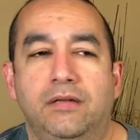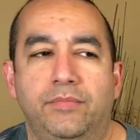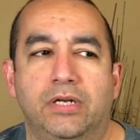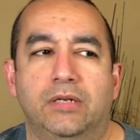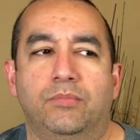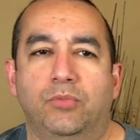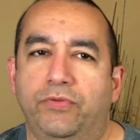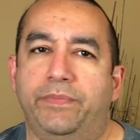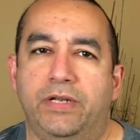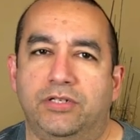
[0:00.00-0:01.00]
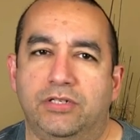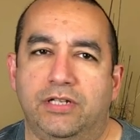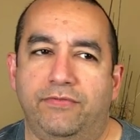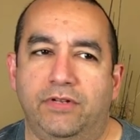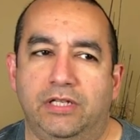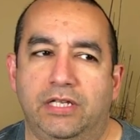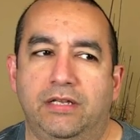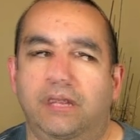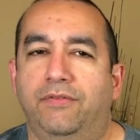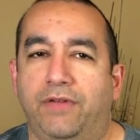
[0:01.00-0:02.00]
But Moving Pictures
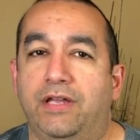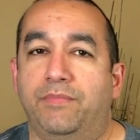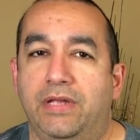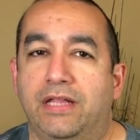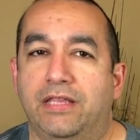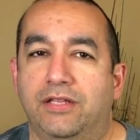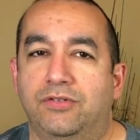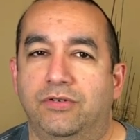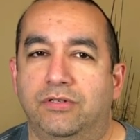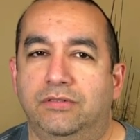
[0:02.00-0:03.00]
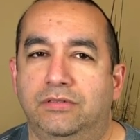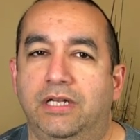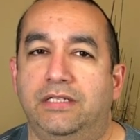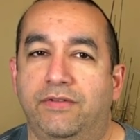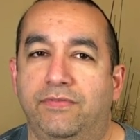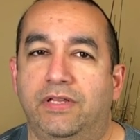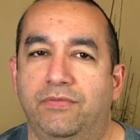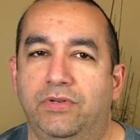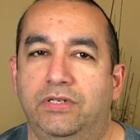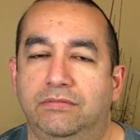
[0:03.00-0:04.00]
definitely, if I could be at that tour, I definitely
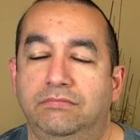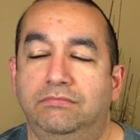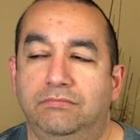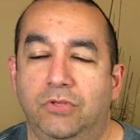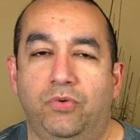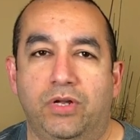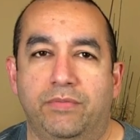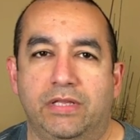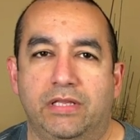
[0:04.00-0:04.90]
would want to be